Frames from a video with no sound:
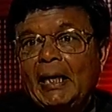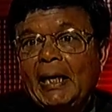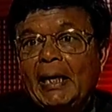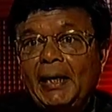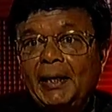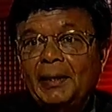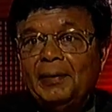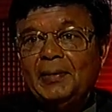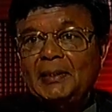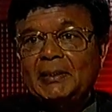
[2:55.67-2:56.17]

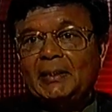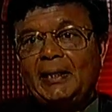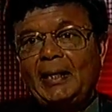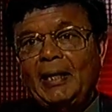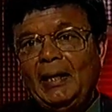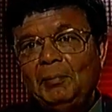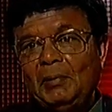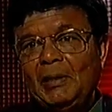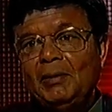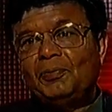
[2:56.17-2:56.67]
here is a
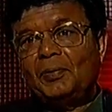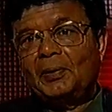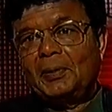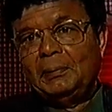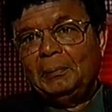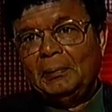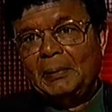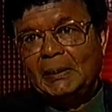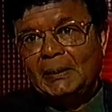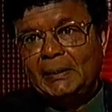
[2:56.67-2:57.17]
Tamil
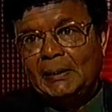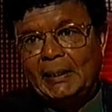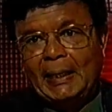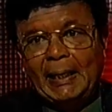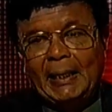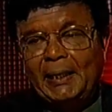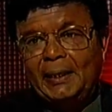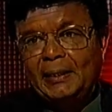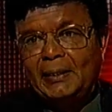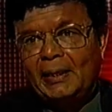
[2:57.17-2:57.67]
foreign minister,
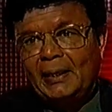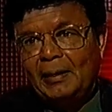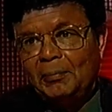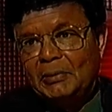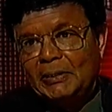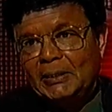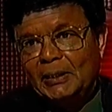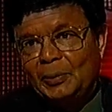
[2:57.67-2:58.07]
and here the Tamils